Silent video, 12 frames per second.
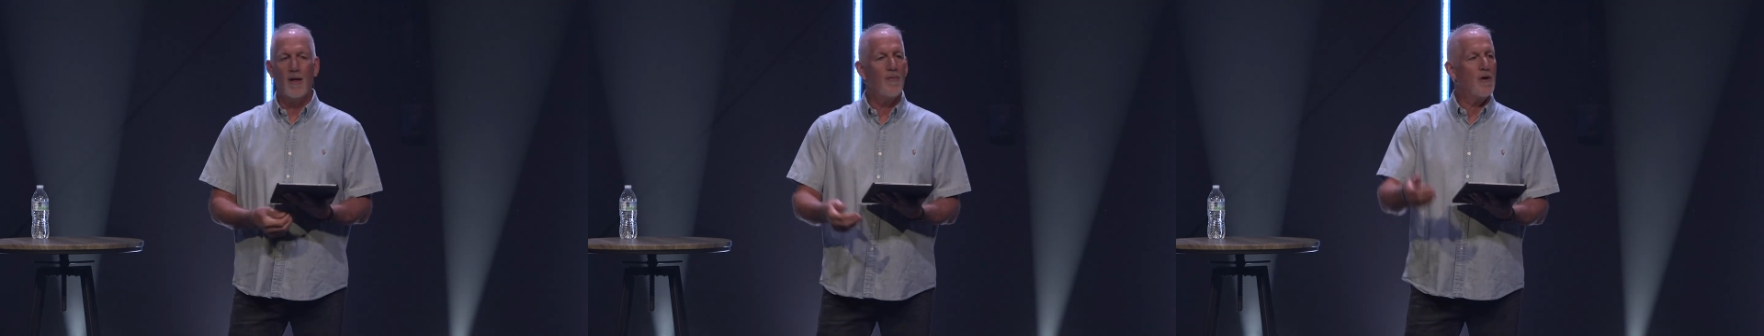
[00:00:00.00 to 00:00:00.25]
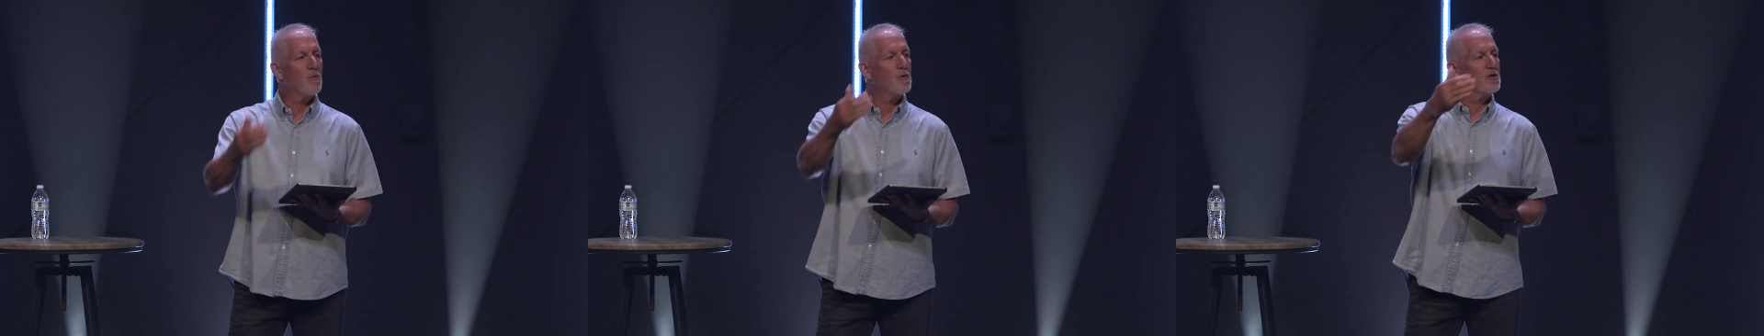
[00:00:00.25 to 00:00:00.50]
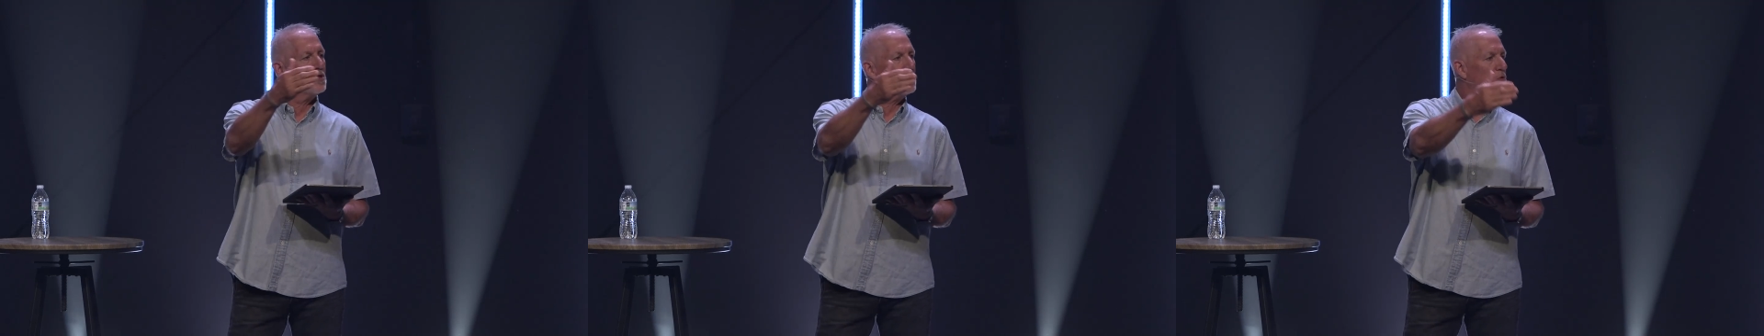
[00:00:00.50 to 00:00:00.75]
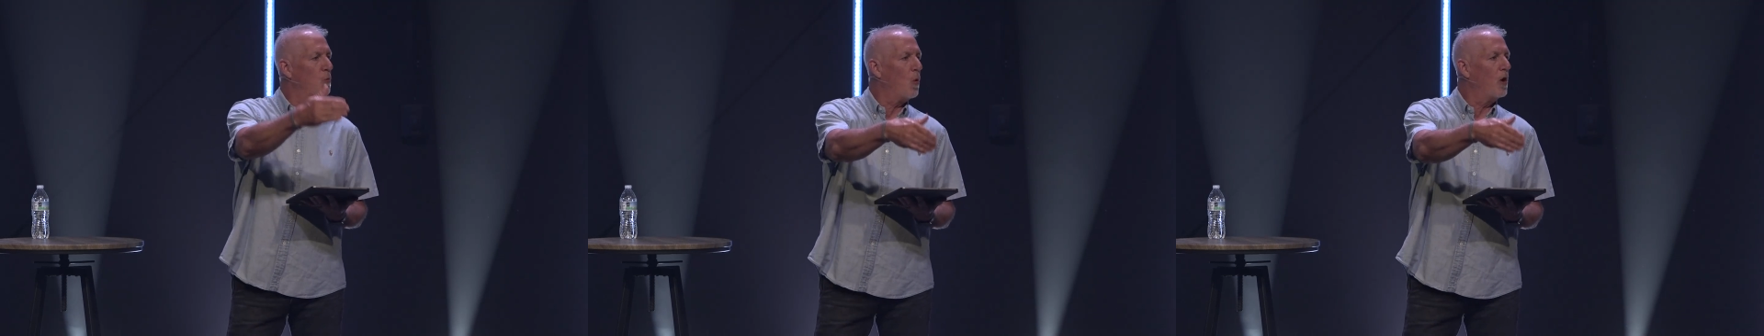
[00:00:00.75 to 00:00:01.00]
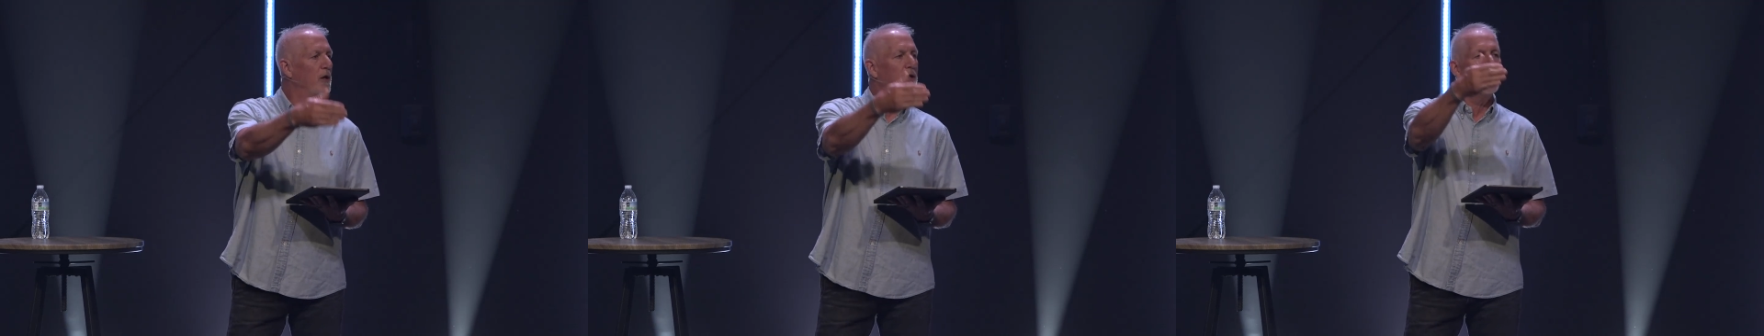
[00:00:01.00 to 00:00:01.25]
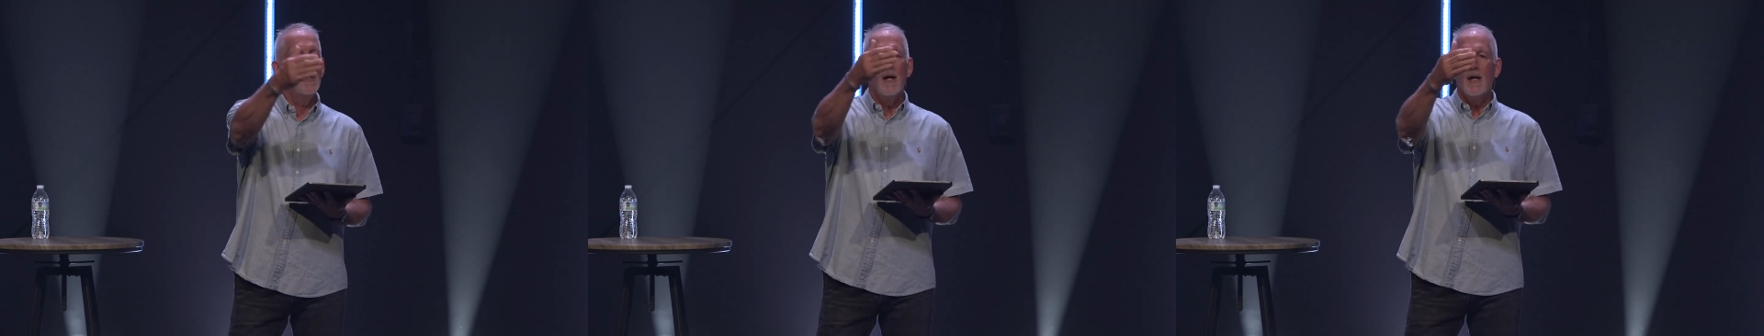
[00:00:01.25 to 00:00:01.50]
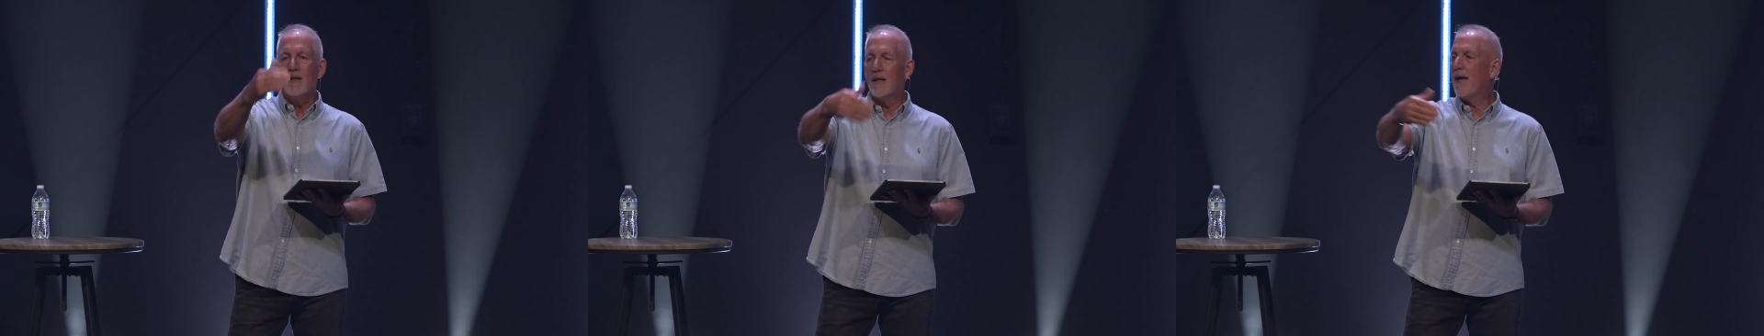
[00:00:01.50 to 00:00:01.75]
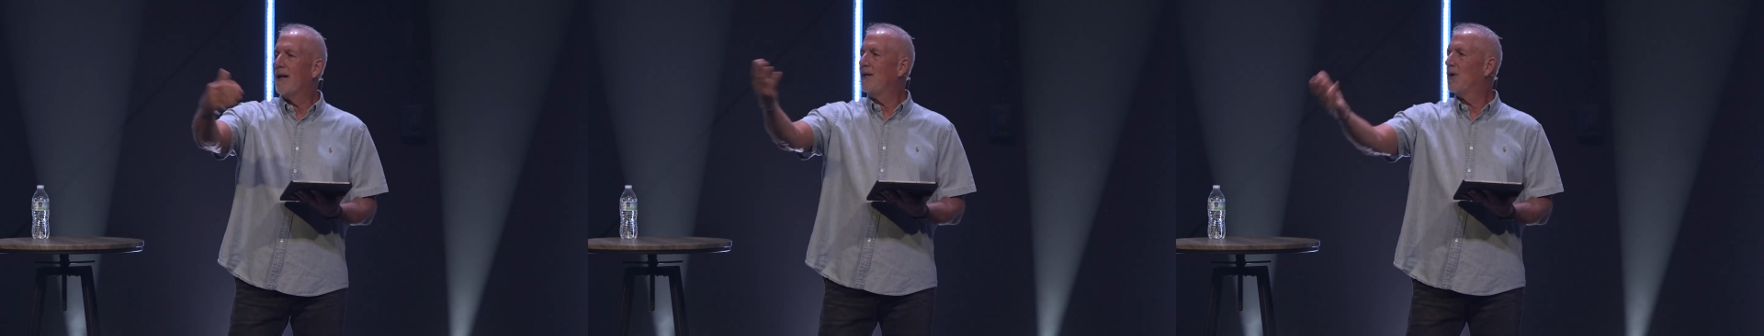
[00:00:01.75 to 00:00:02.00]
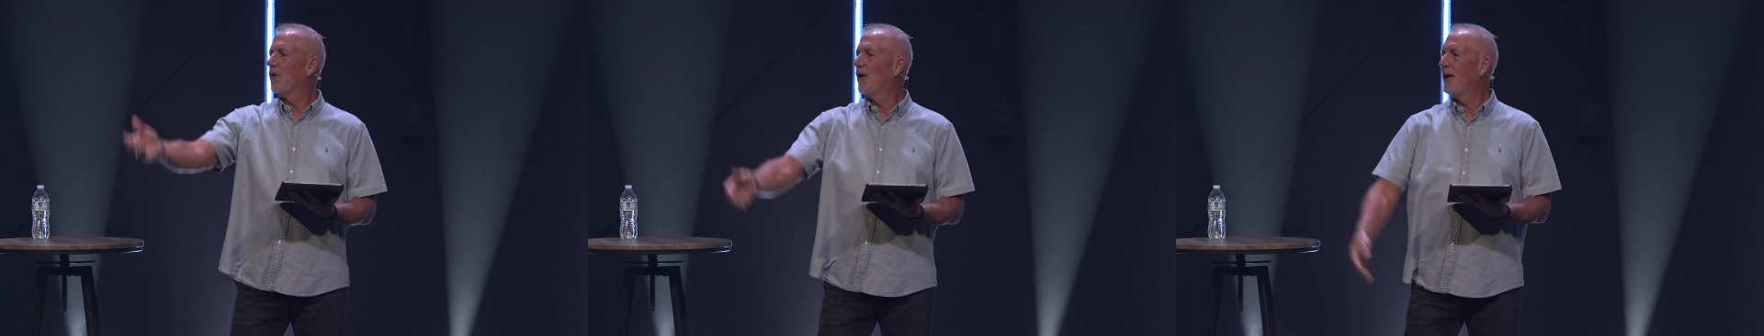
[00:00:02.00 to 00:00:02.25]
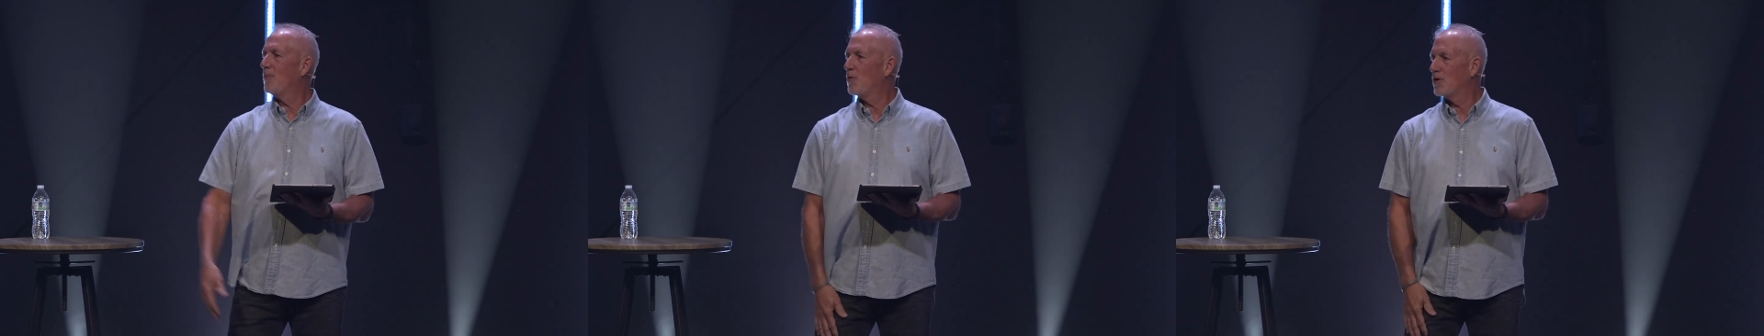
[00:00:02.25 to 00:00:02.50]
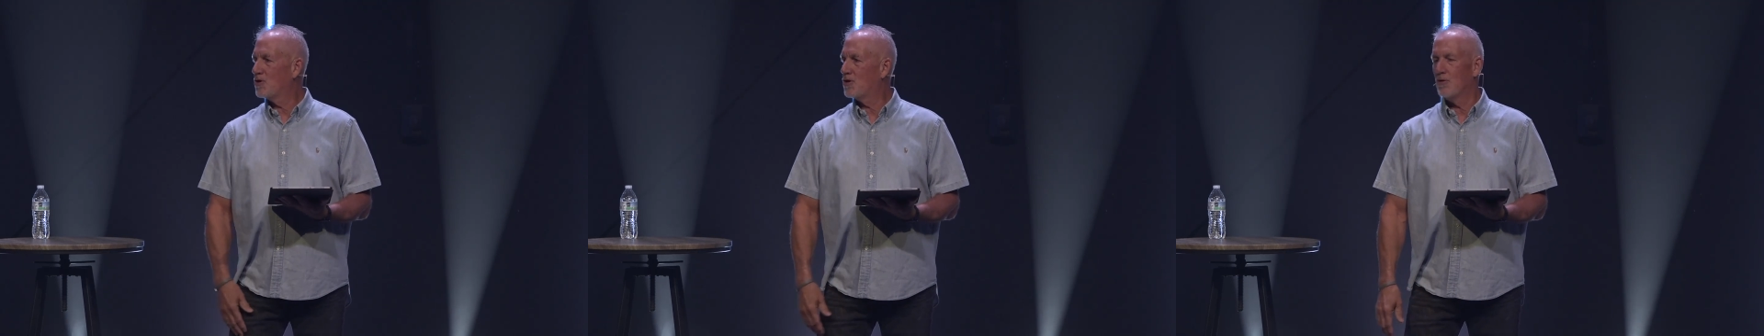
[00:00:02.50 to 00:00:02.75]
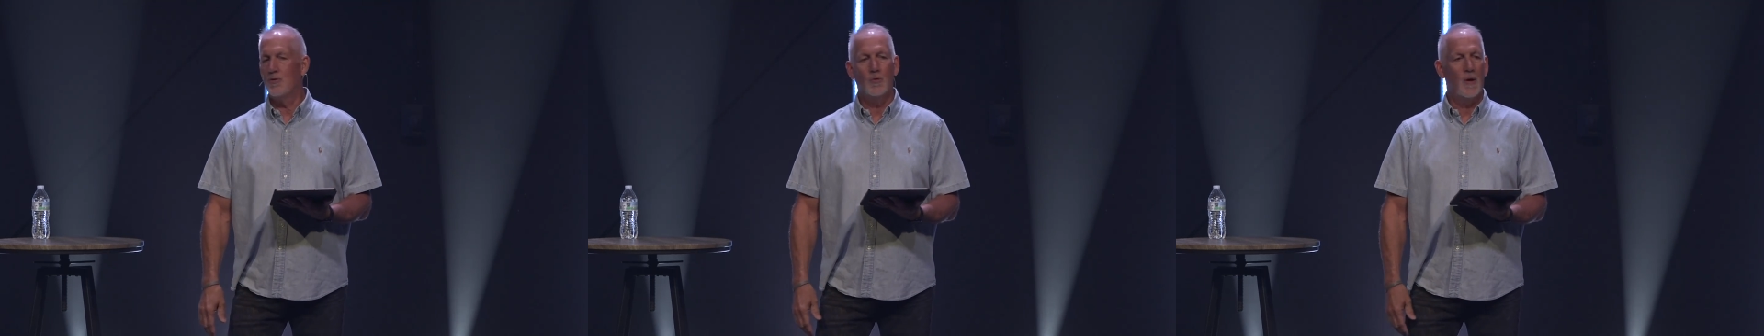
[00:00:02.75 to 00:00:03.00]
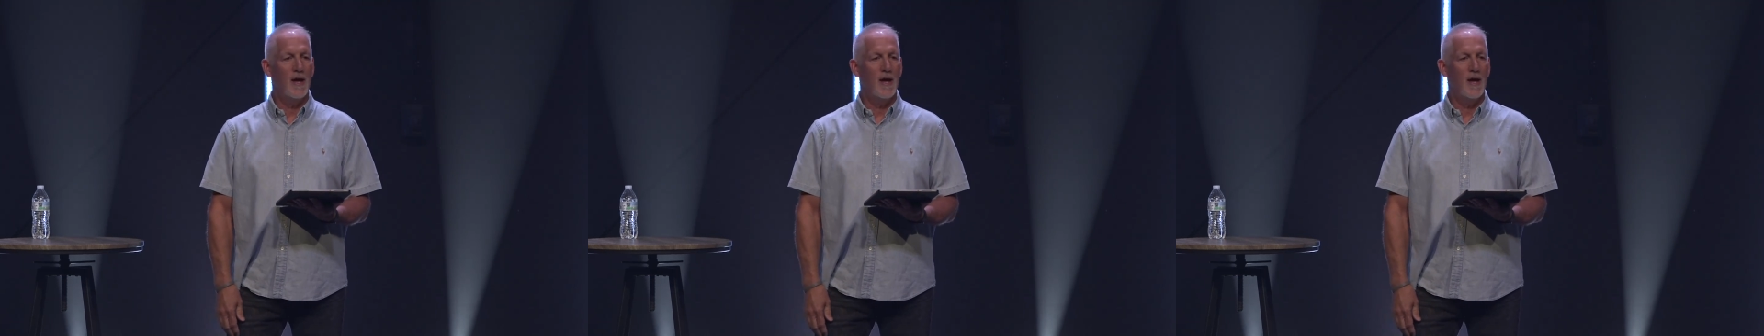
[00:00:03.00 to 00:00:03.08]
And there was this one lady, her name was Sue, and